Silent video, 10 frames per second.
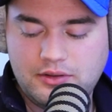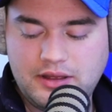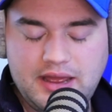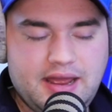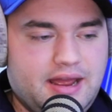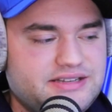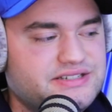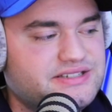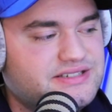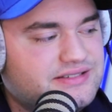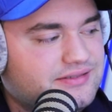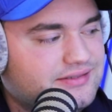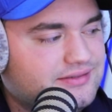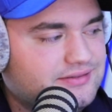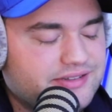
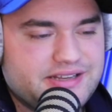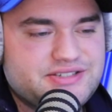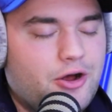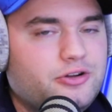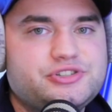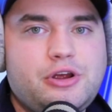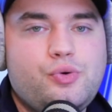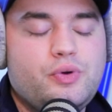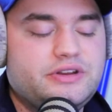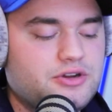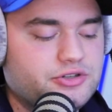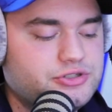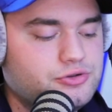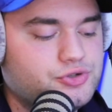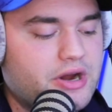It's also
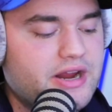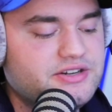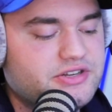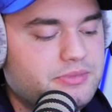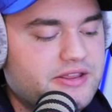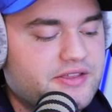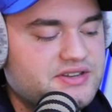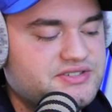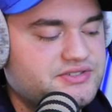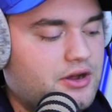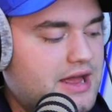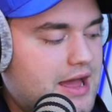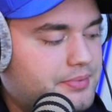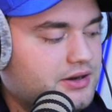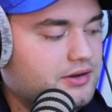strange to me that this is all
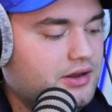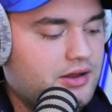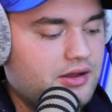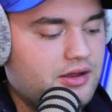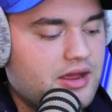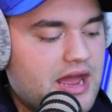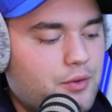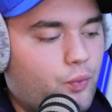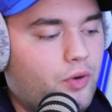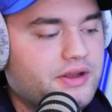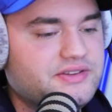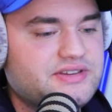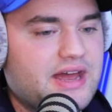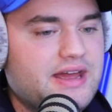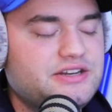happening at once.
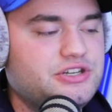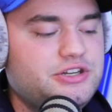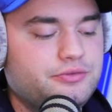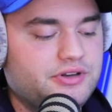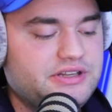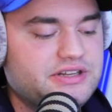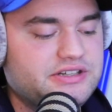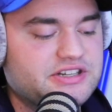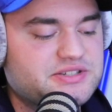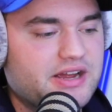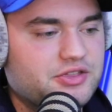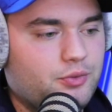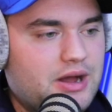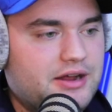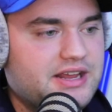I genuinely didn't expect the
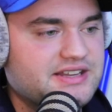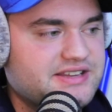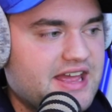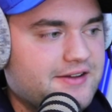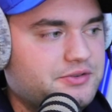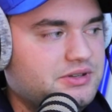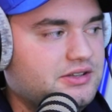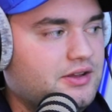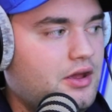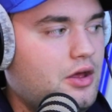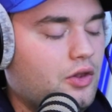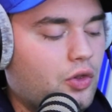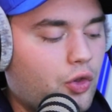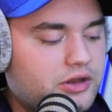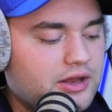Wildcats to have to be
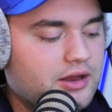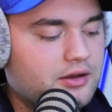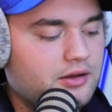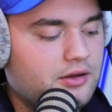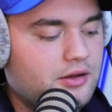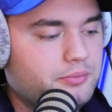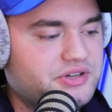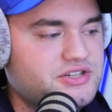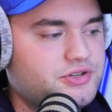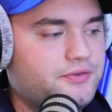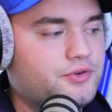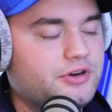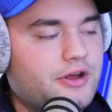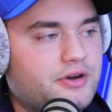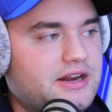looking potentially for
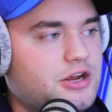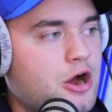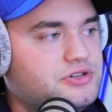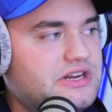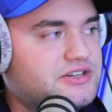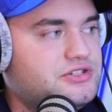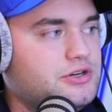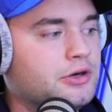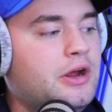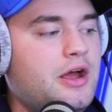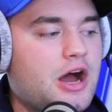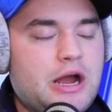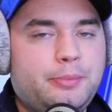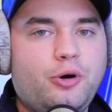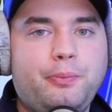another head coach next year. A
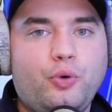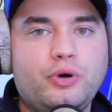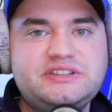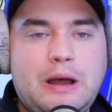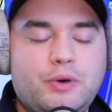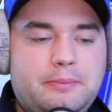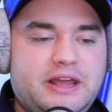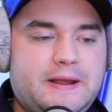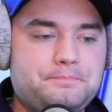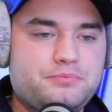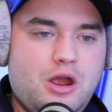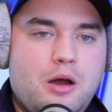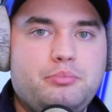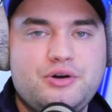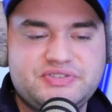couple of points I want to make on
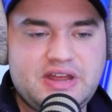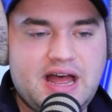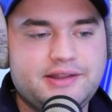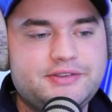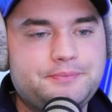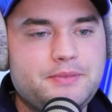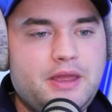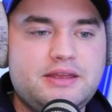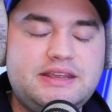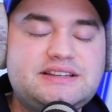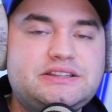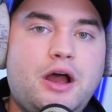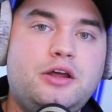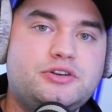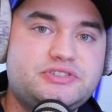both sides. Yes, I
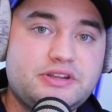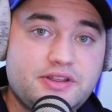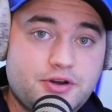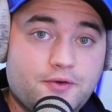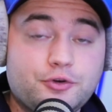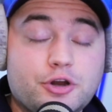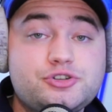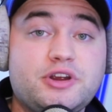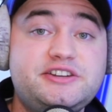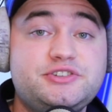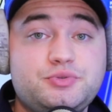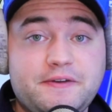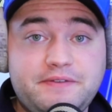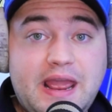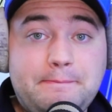understand that there are frustrations with the
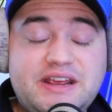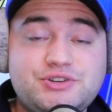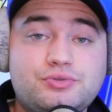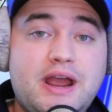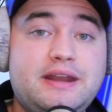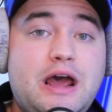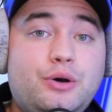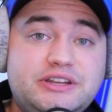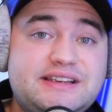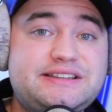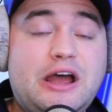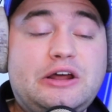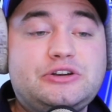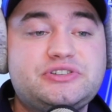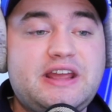fan base right now, and yes, I
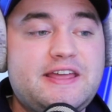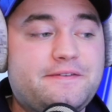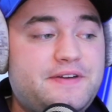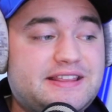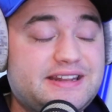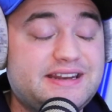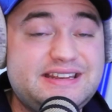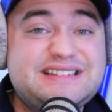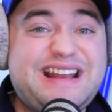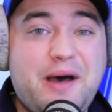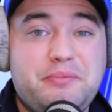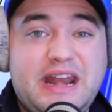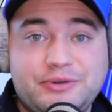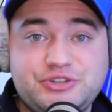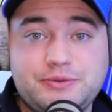understand the fact that he's not been
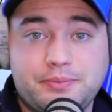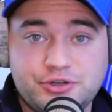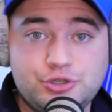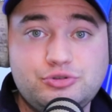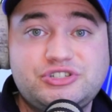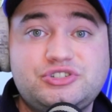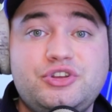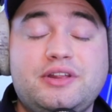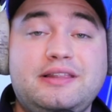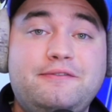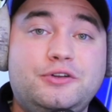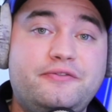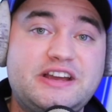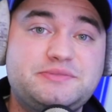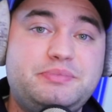able to produce to the level of
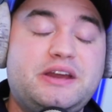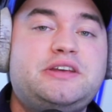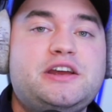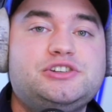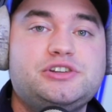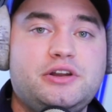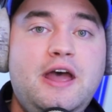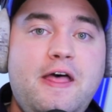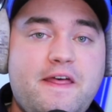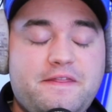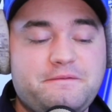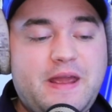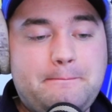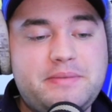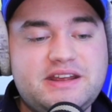expectation that the fan
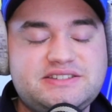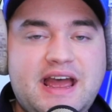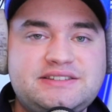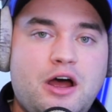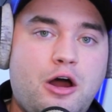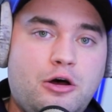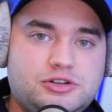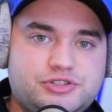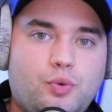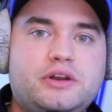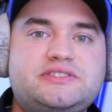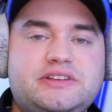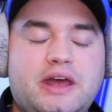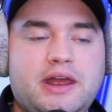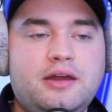base has. I also want to
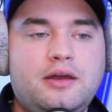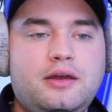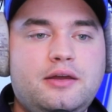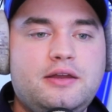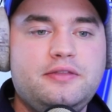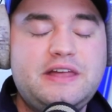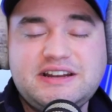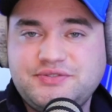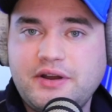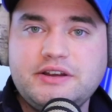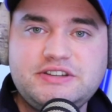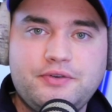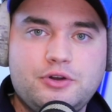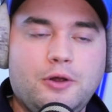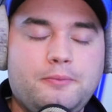say that it's very
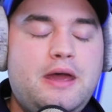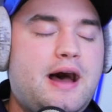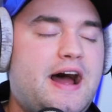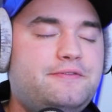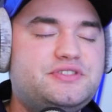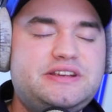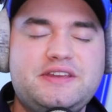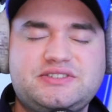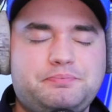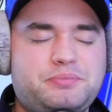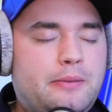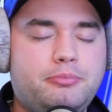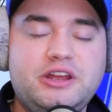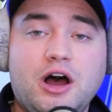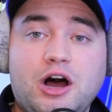difficult. I've said this
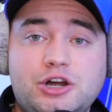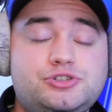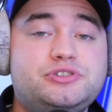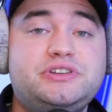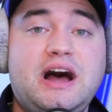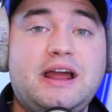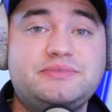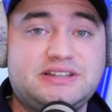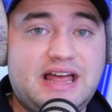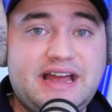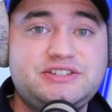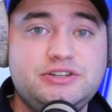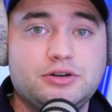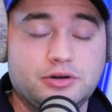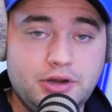probably 100 times last
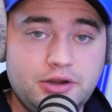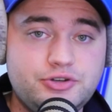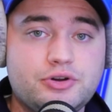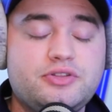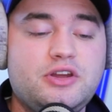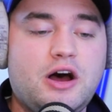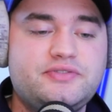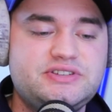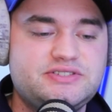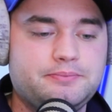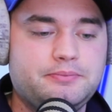year during the offseason.